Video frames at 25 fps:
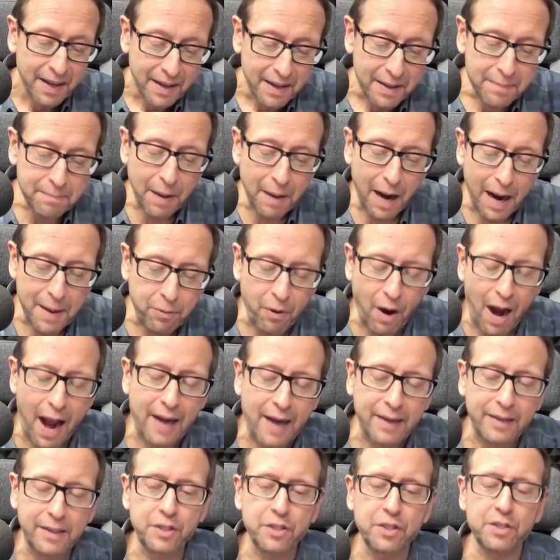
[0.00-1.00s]
in my
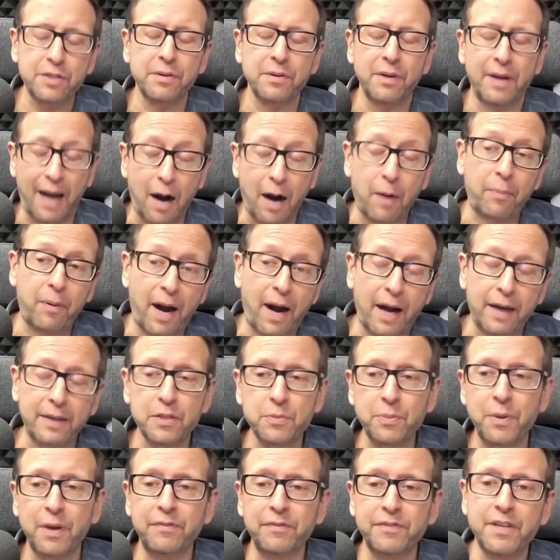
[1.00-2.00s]
practice, in our
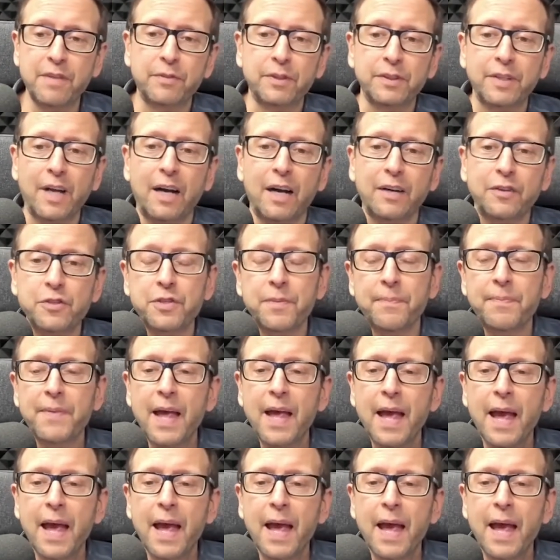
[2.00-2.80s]
practice, we have several doctors.